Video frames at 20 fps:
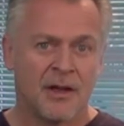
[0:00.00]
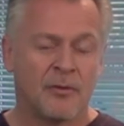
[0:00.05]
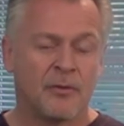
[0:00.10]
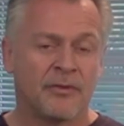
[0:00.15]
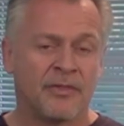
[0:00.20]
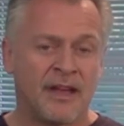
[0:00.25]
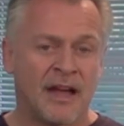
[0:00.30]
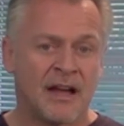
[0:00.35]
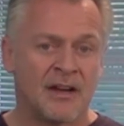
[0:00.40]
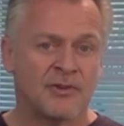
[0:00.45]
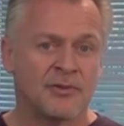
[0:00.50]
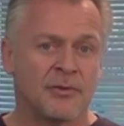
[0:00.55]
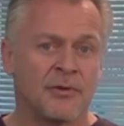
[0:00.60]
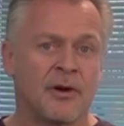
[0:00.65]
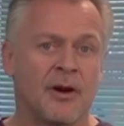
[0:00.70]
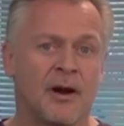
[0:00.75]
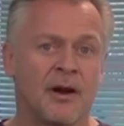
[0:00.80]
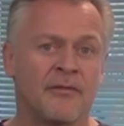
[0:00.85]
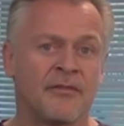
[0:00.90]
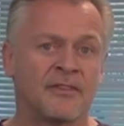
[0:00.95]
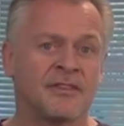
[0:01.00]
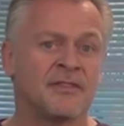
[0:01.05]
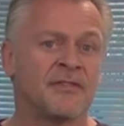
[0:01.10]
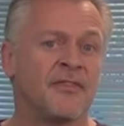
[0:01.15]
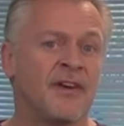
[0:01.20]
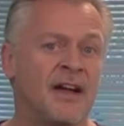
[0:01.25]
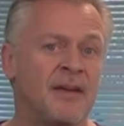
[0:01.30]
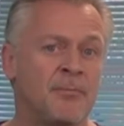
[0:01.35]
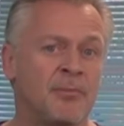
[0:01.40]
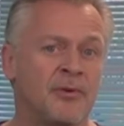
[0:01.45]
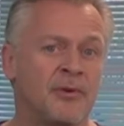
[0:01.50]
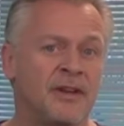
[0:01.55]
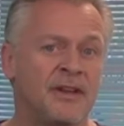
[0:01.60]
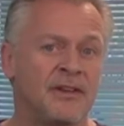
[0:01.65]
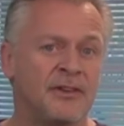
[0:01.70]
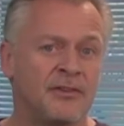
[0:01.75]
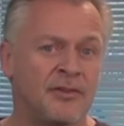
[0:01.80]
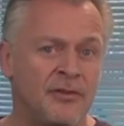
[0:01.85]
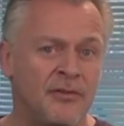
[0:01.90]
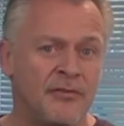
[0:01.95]
with actual harvest
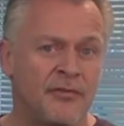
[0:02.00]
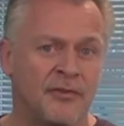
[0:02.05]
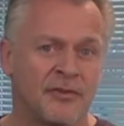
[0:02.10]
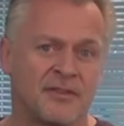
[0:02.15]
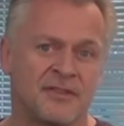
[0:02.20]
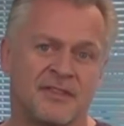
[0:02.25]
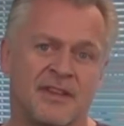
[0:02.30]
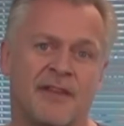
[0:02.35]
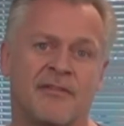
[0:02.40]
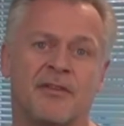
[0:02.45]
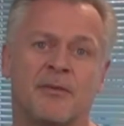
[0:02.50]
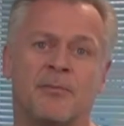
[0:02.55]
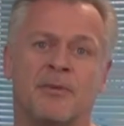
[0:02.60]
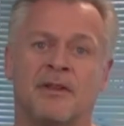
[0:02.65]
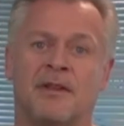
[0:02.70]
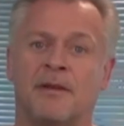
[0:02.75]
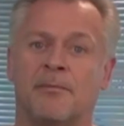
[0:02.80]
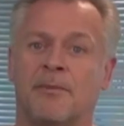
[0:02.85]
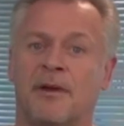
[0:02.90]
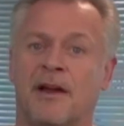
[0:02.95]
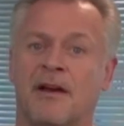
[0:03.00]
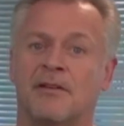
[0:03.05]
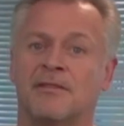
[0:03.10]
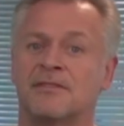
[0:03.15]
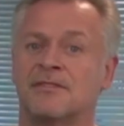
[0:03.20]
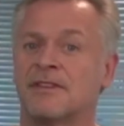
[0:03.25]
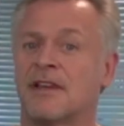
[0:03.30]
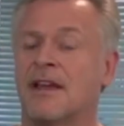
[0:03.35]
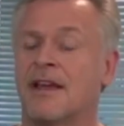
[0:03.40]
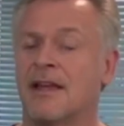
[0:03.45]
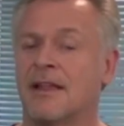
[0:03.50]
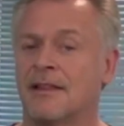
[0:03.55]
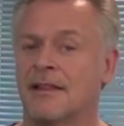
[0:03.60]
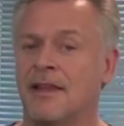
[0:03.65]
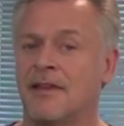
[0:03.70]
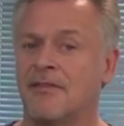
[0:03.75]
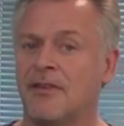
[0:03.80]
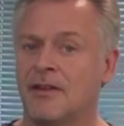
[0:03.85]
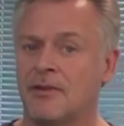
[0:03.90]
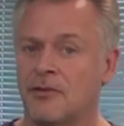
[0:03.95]
5.247 million pounds,
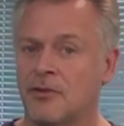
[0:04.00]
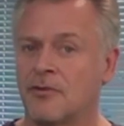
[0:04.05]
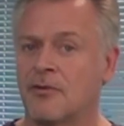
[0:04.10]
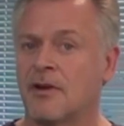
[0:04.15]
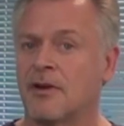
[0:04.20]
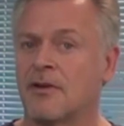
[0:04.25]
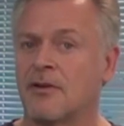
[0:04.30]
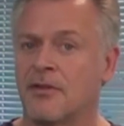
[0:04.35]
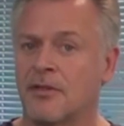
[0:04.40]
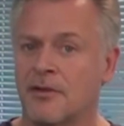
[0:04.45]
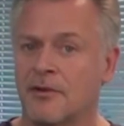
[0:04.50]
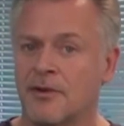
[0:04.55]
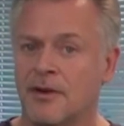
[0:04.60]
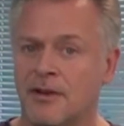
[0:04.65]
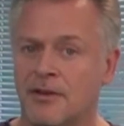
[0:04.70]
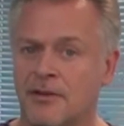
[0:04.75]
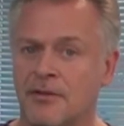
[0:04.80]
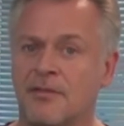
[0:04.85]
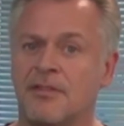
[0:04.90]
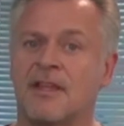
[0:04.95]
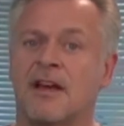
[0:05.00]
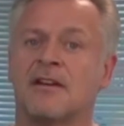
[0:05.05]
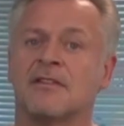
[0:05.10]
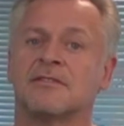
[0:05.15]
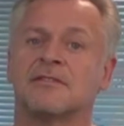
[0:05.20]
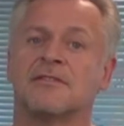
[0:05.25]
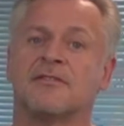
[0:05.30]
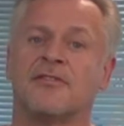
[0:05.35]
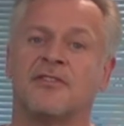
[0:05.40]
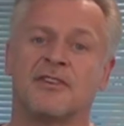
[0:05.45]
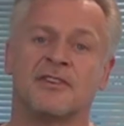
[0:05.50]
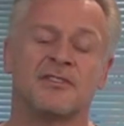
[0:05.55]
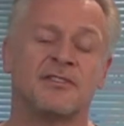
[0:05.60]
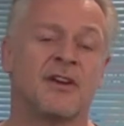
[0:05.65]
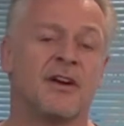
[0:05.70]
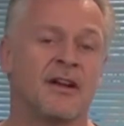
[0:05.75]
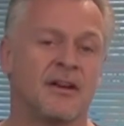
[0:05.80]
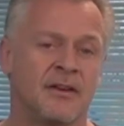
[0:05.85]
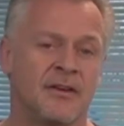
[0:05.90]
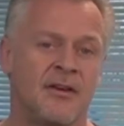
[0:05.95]
leaving 232,000
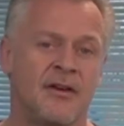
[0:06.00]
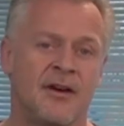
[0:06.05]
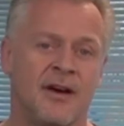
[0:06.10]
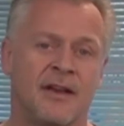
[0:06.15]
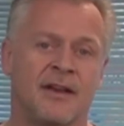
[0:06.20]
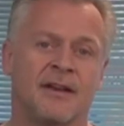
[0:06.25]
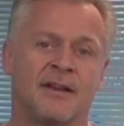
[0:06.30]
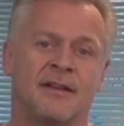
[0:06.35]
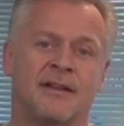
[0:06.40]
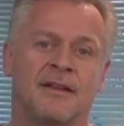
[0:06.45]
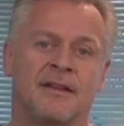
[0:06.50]
fish uncaught.